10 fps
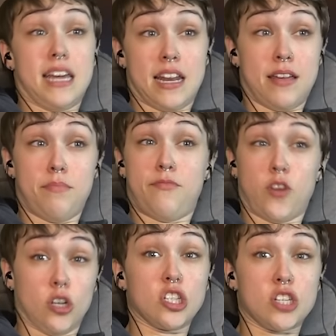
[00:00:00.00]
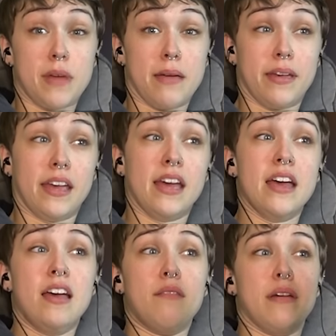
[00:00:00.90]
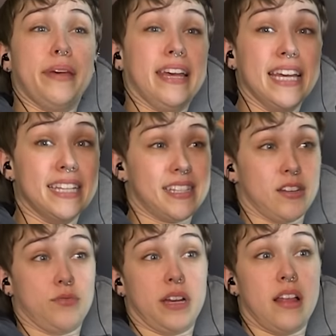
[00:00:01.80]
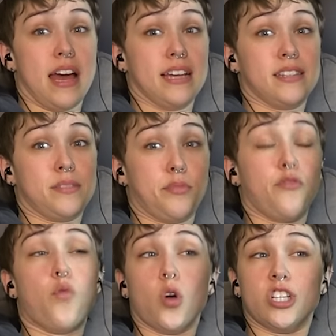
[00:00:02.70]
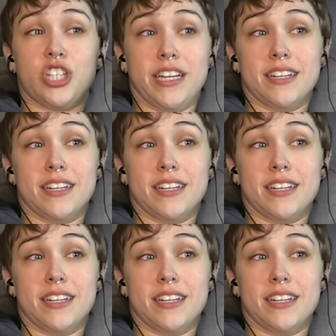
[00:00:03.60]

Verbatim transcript: get it first? Maybe, maybe he's gonna realize before she